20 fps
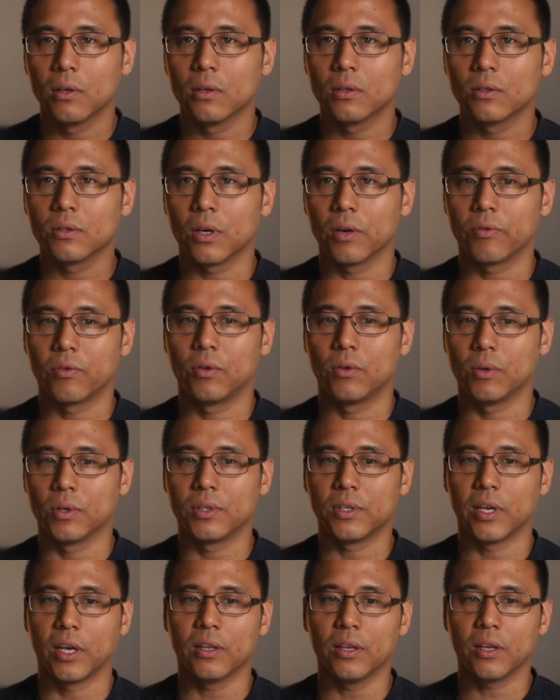So I have to do a
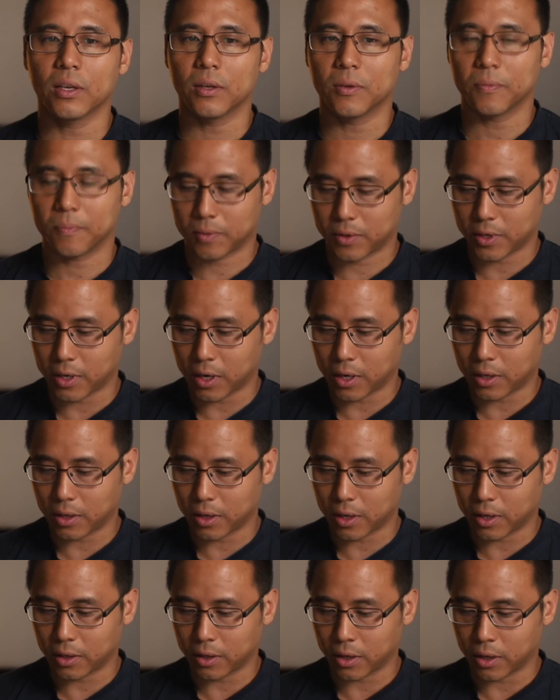send it,
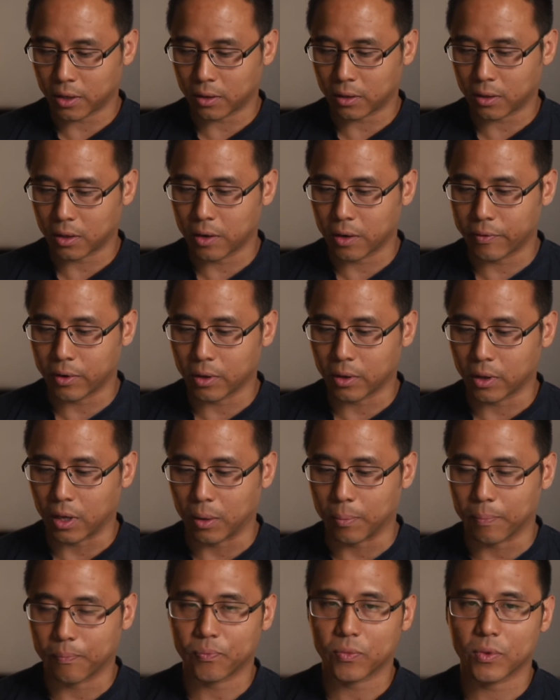and then give it a
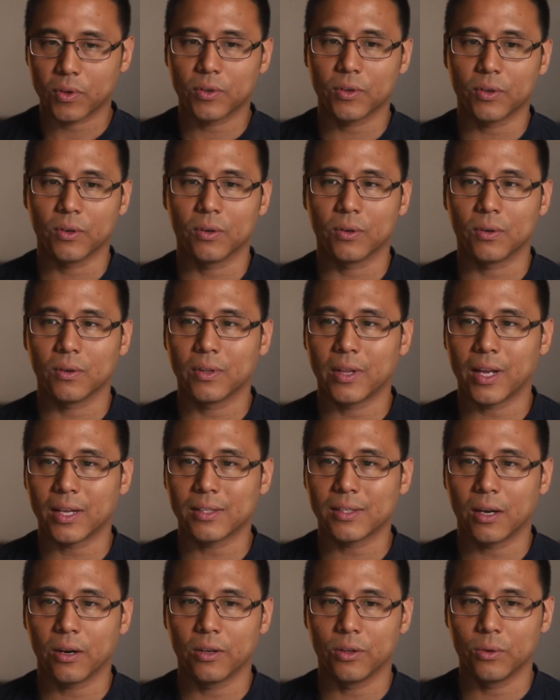name. So
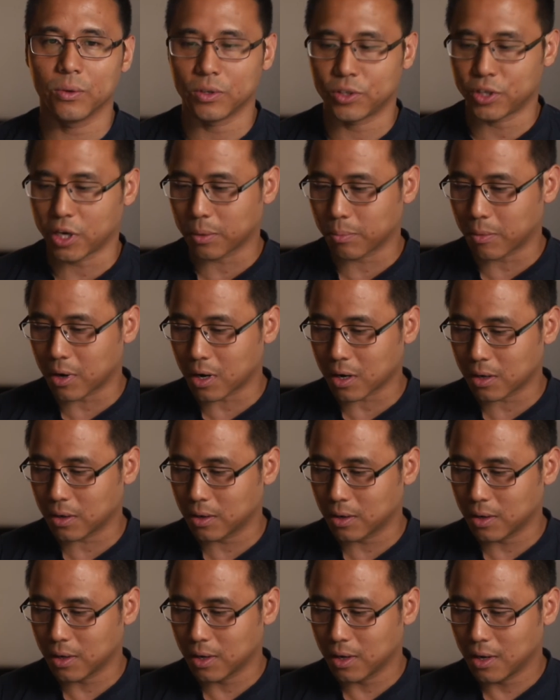that's how you do a check mark.
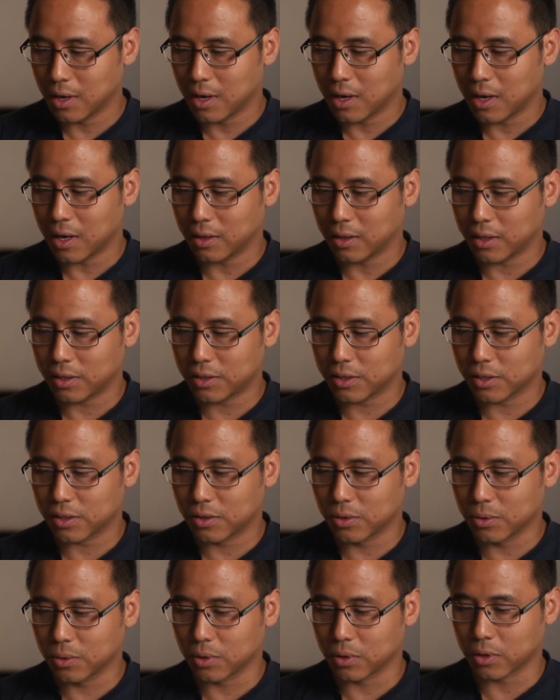And let's
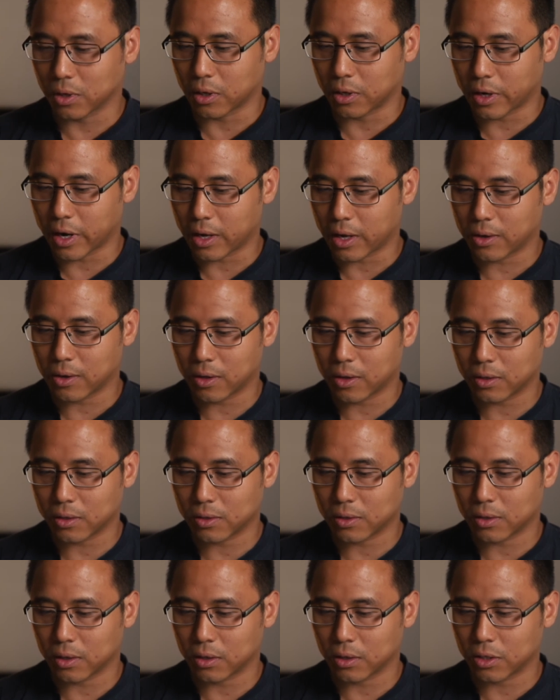just do another icon.
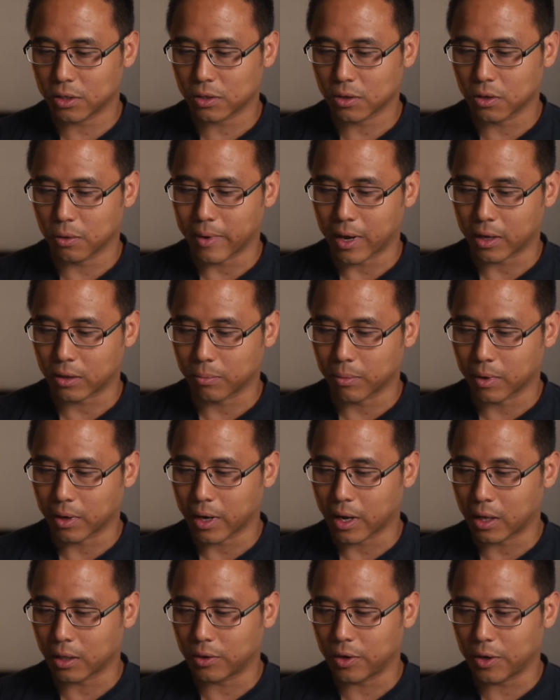So I'll just go back to my
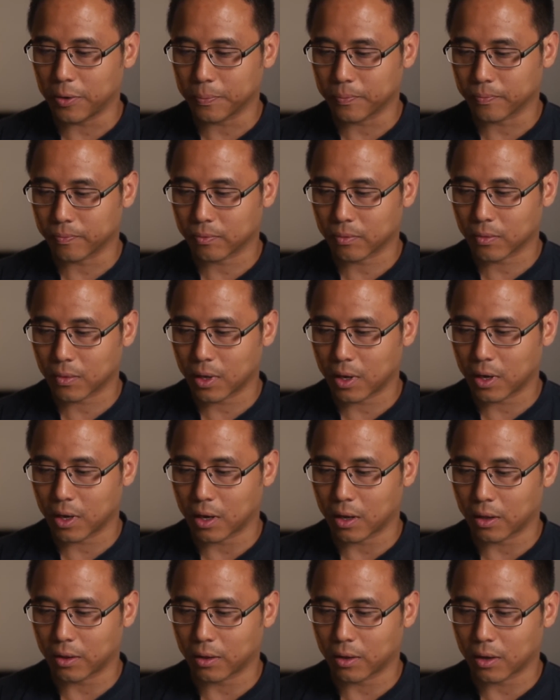gallery
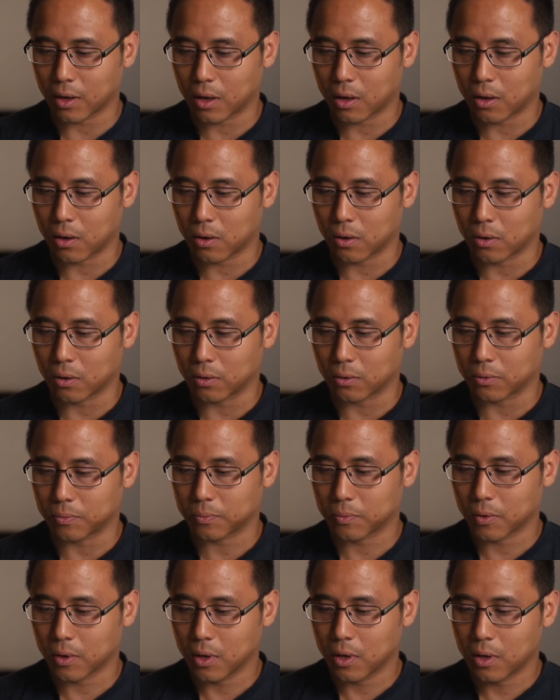and I'll
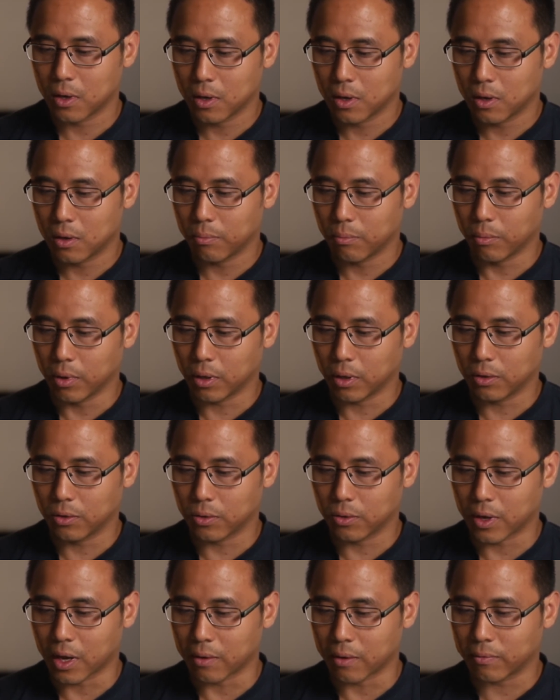make a
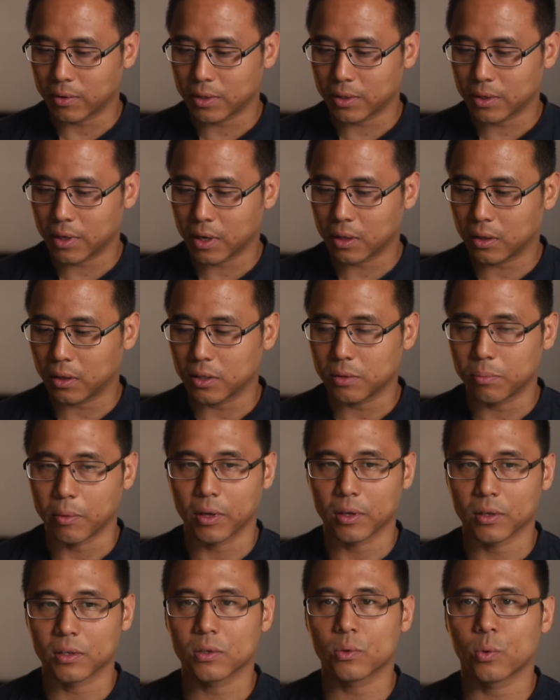new canvas again. Let's
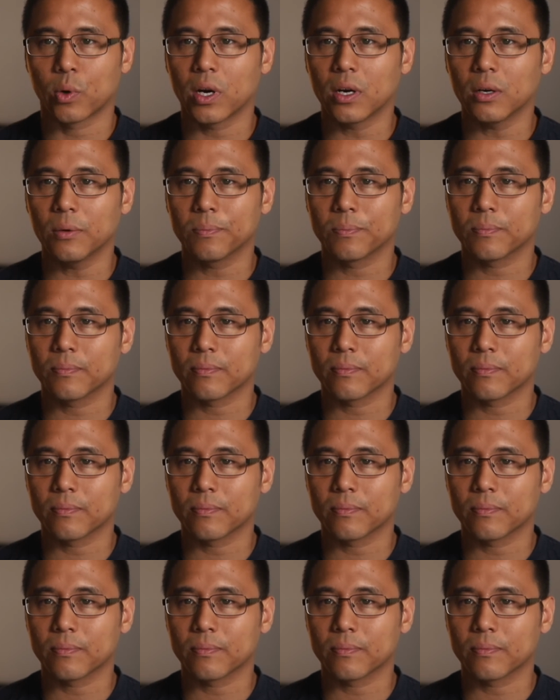make it square.